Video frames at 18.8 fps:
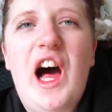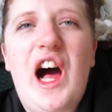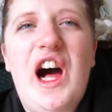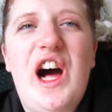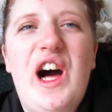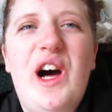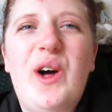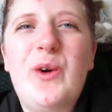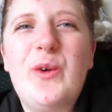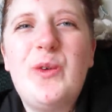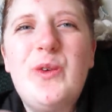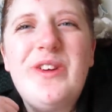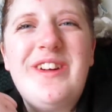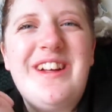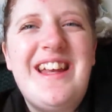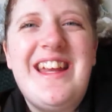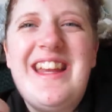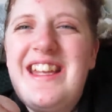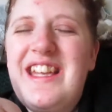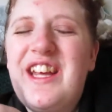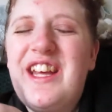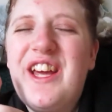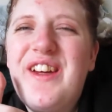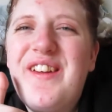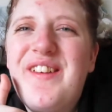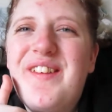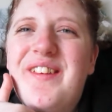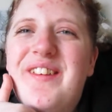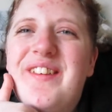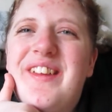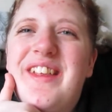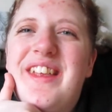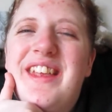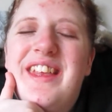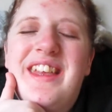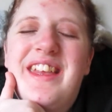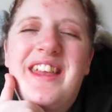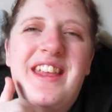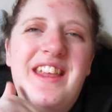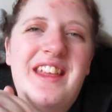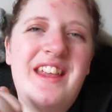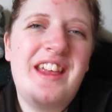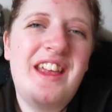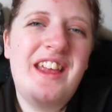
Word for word: all ready to go.